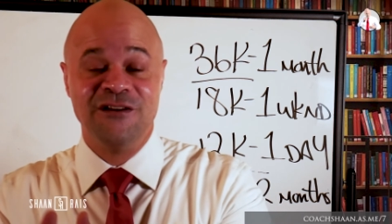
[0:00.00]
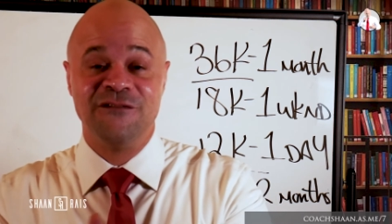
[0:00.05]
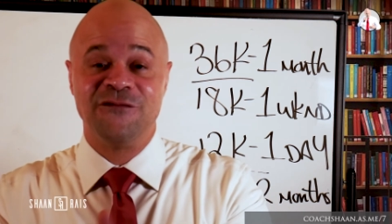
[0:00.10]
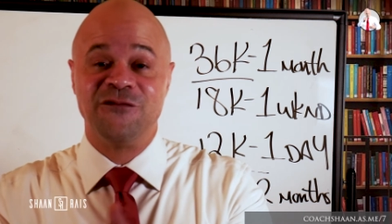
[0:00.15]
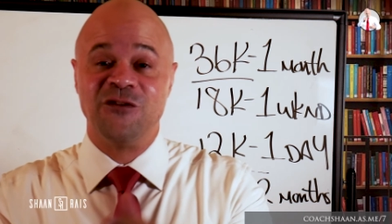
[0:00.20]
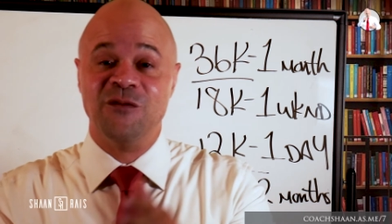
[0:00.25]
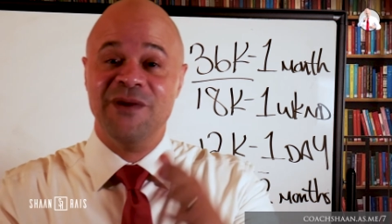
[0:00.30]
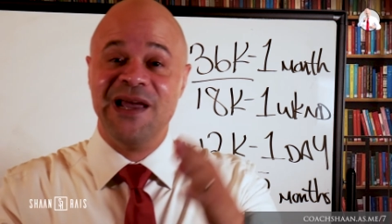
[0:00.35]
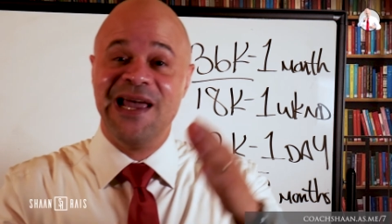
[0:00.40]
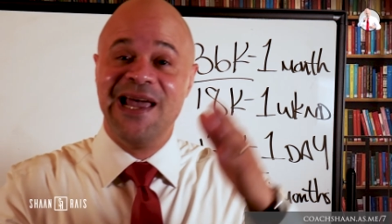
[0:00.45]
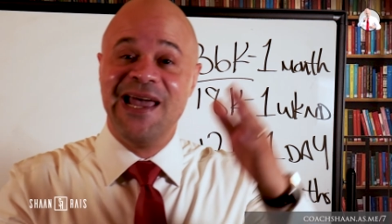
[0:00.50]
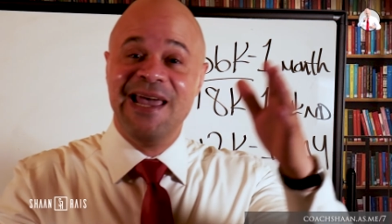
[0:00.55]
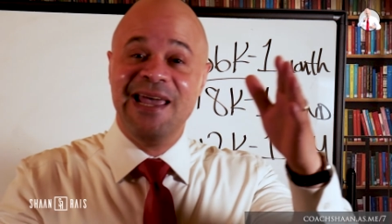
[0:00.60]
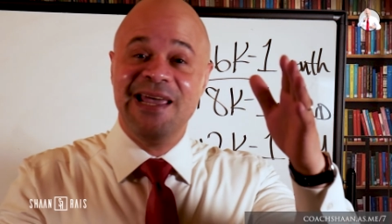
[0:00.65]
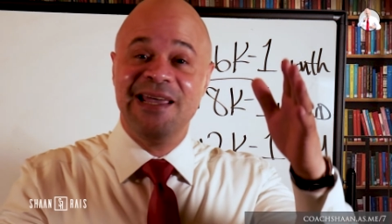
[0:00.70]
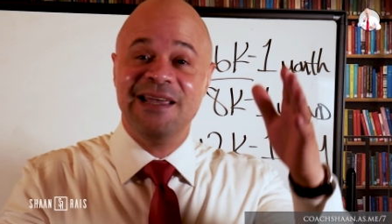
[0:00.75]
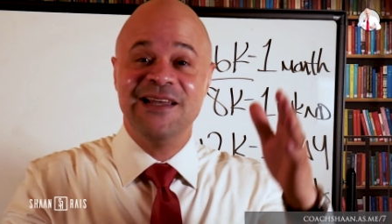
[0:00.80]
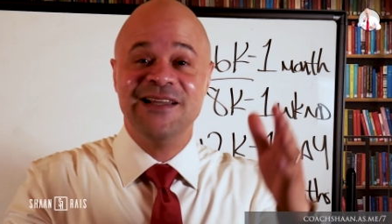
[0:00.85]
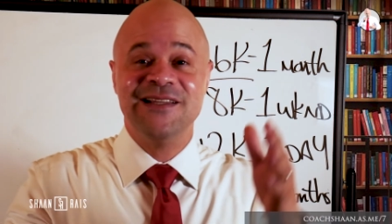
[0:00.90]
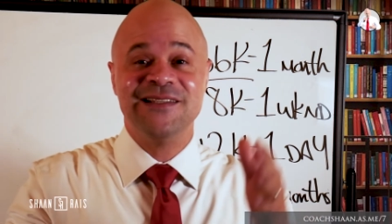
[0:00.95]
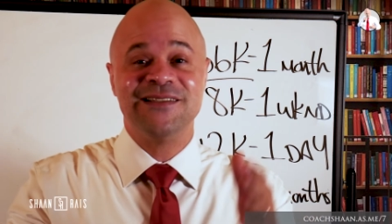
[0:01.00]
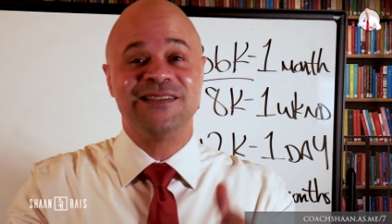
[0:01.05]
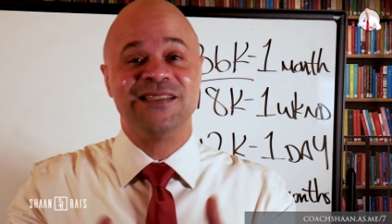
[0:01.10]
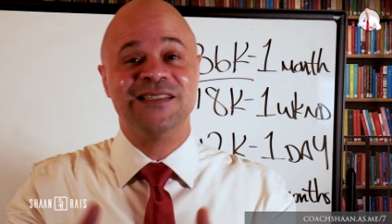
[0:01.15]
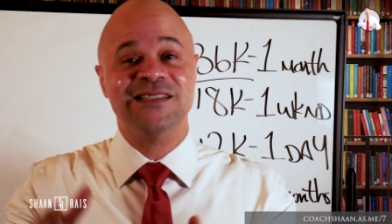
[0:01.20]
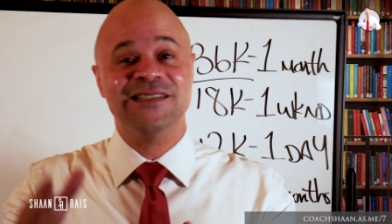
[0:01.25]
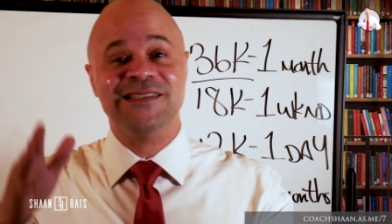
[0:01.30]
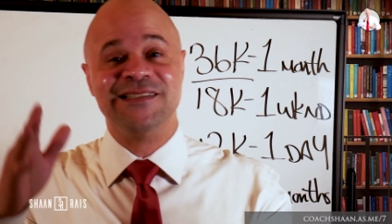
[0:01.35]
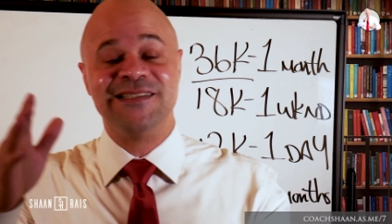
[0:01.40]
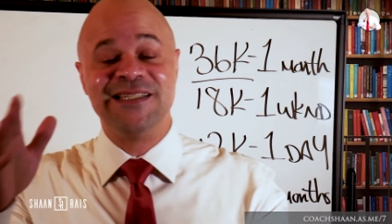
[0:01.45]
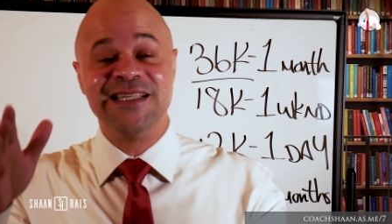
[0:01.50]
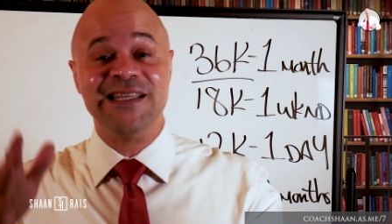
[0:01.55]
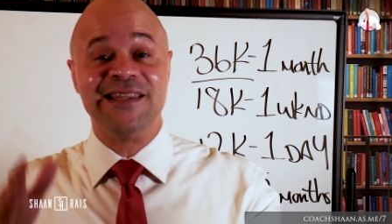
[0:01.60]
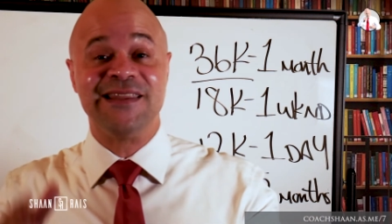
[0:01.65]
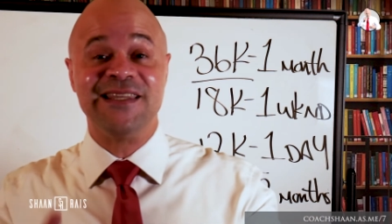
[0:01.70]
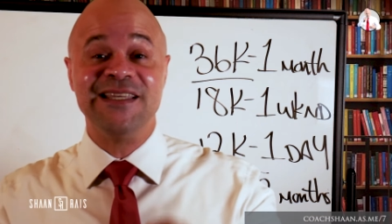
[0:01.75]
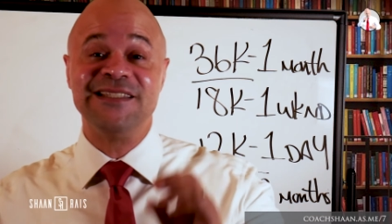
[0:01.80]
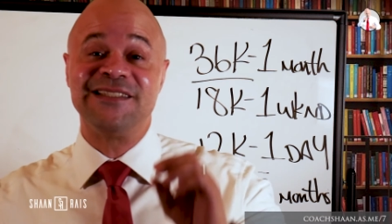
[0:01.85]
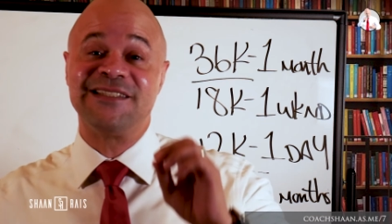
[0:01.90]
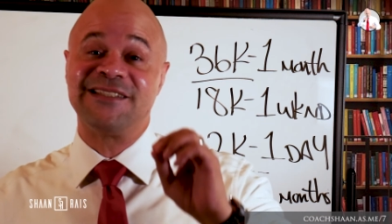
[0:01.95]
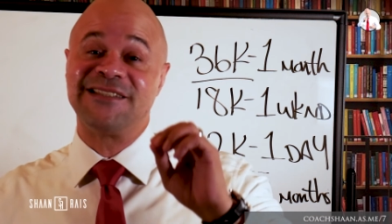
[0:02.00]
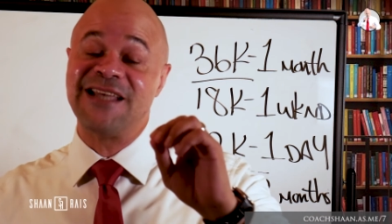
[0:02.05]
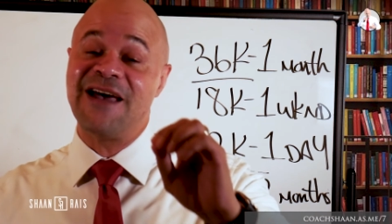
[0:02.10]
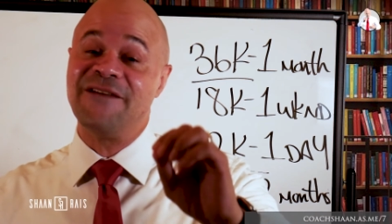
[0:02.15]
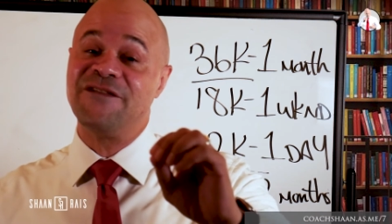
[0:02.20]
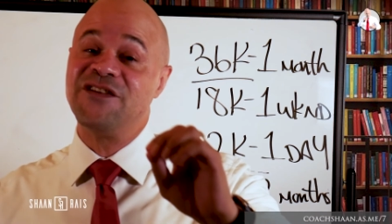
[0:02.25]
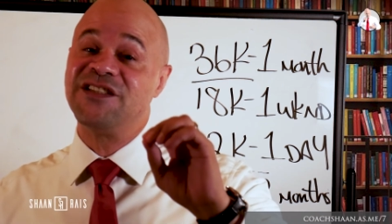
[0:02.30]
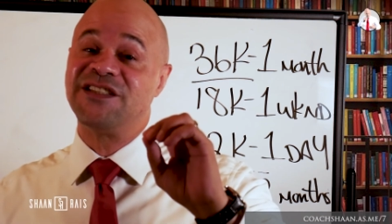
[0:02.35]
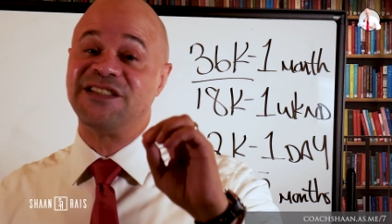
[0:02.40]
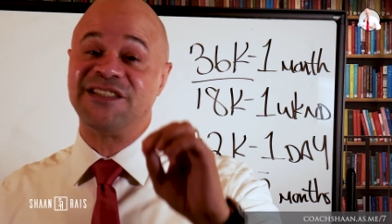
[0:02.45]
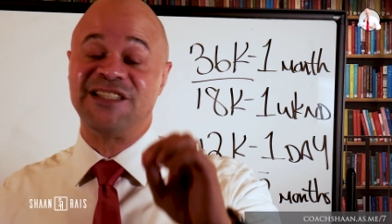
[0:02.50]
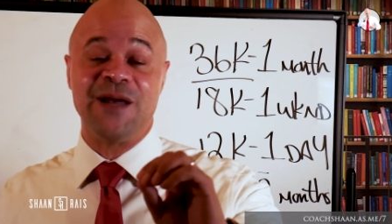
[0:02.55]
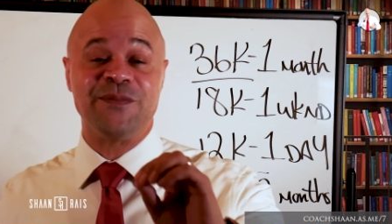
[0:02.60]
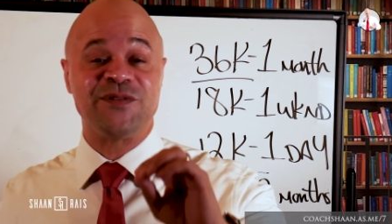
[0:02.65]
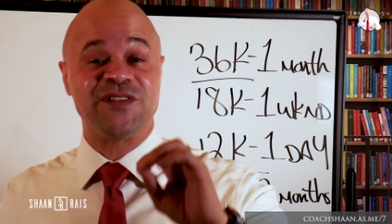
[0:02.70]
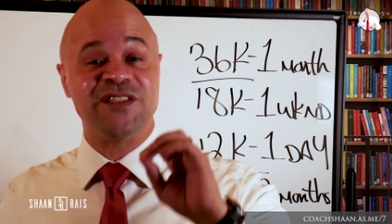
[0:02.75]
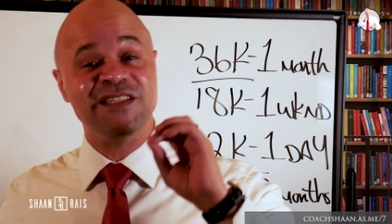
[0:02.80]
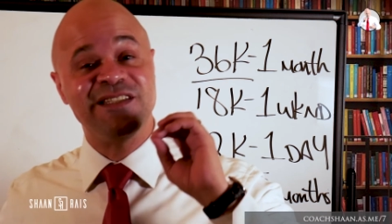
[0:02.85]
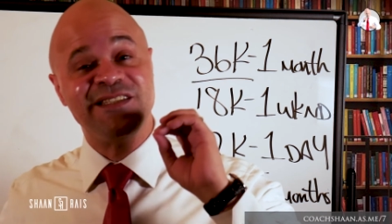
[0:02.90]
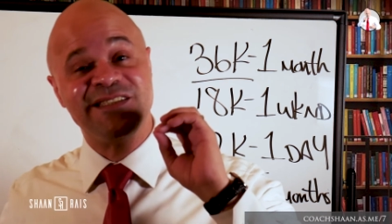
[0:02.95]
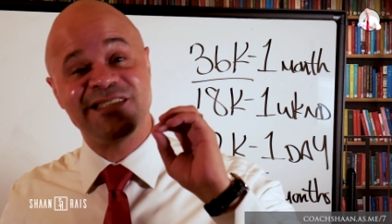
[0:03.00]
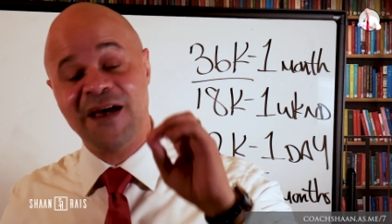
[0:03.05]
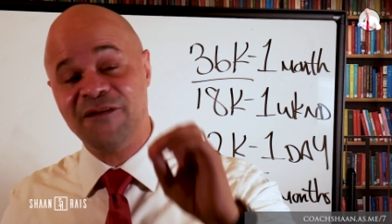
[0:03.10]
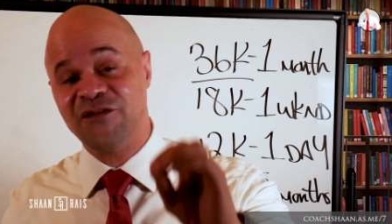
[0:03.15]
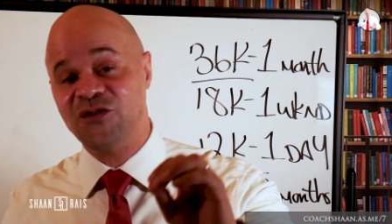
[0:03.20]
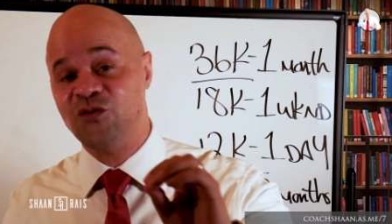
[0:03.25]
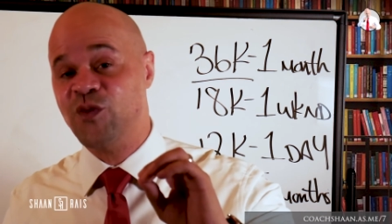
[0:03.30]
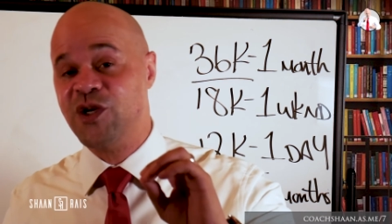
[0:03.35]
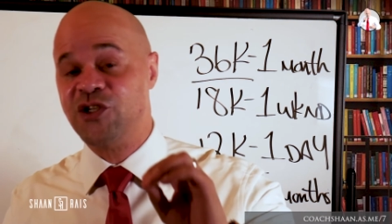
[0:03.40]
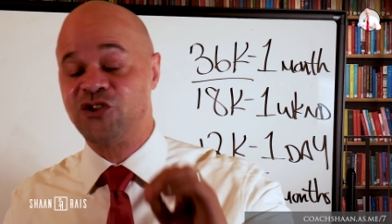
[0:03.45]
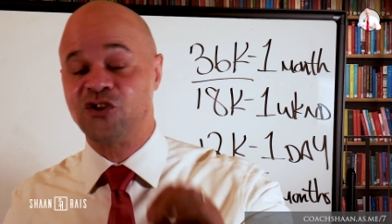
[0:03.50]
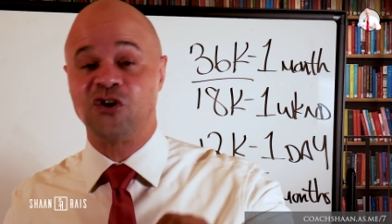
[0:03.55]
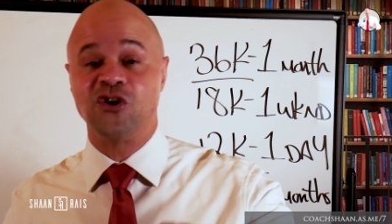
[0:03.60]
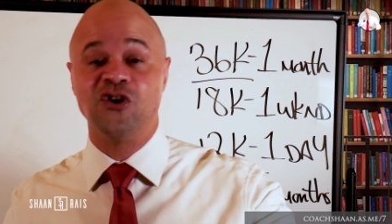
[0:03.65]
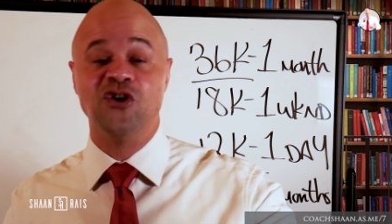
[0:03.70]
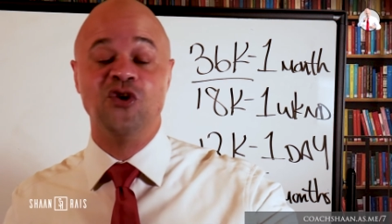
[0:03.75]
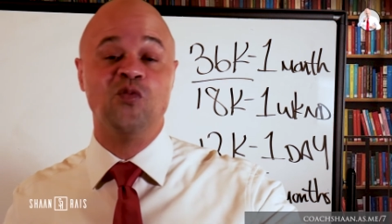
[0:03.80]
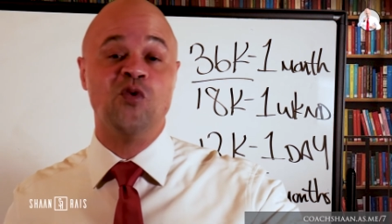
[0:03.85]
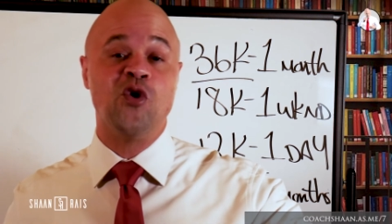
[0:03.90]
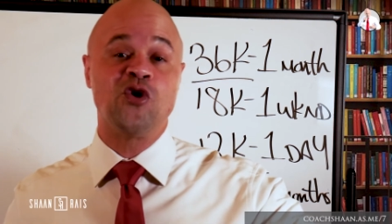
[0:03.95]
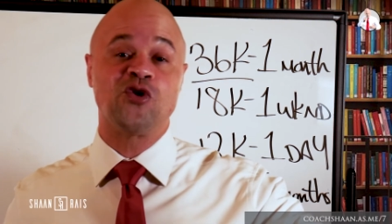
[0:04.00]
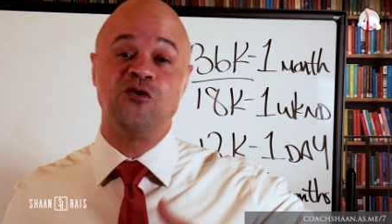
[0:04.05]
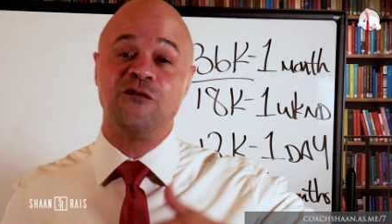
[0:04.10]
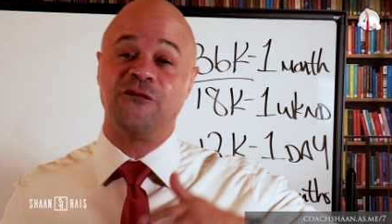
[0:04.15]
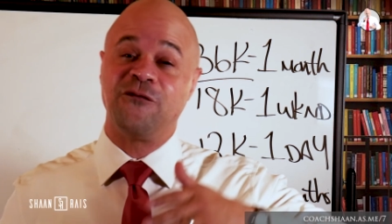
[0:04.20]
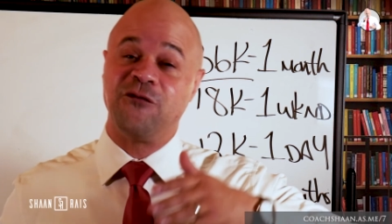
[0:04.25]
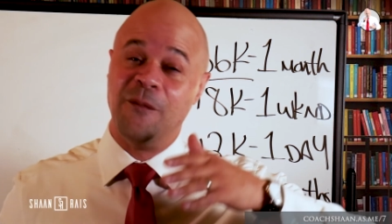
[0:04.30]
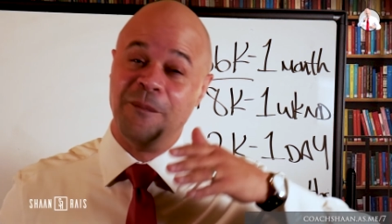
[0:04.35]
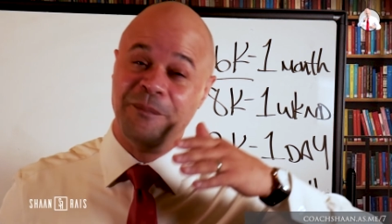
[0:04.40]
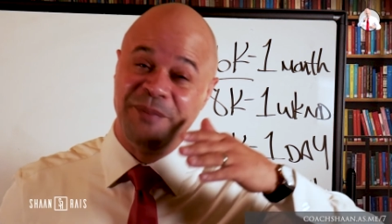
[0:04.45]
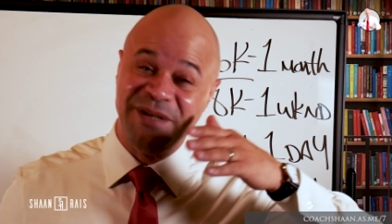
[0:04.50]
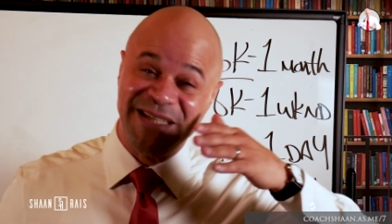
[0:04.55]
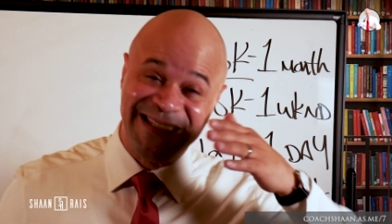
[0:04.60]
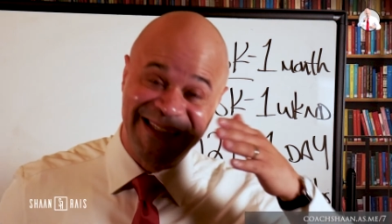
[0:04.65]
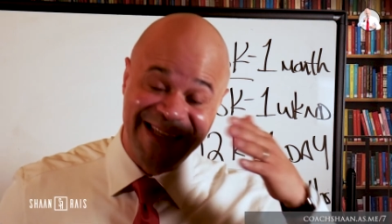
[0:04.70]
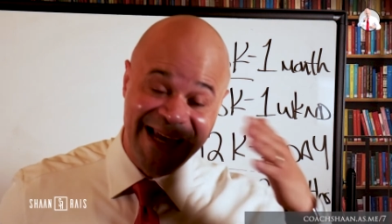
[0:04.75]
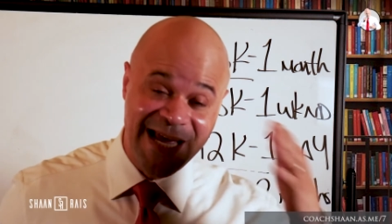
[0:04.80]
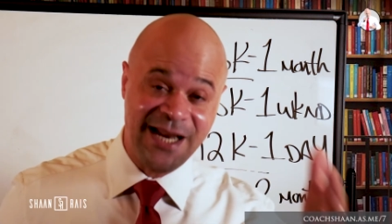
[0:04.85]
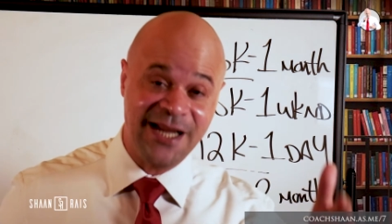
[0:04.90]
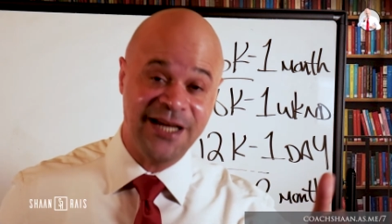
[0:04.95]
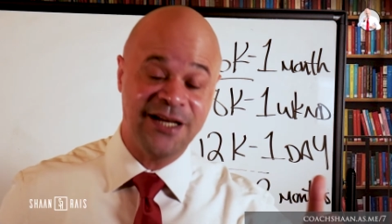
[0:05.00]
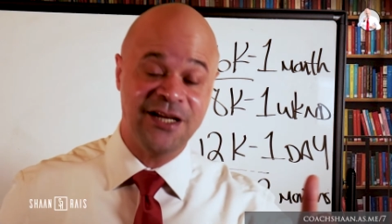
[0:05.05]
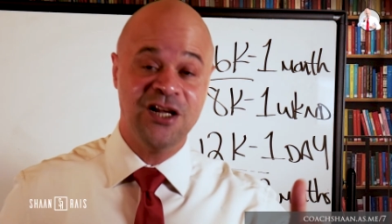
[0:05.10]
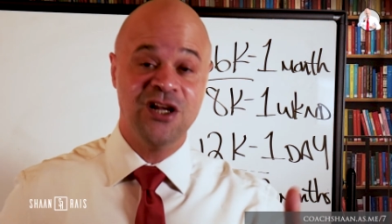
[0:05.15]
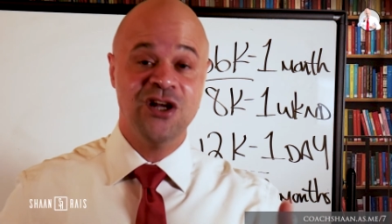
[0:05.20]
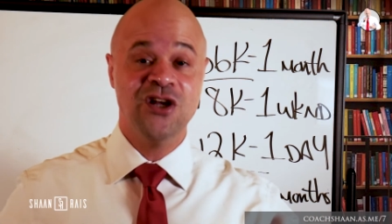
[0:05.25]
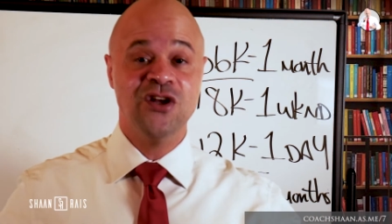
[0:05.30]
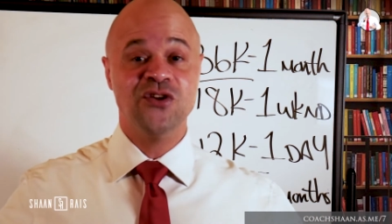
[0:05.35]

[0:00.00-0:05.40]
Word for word: From A to Z. These 7 steps, these 7 weeks are going to walk you from beginning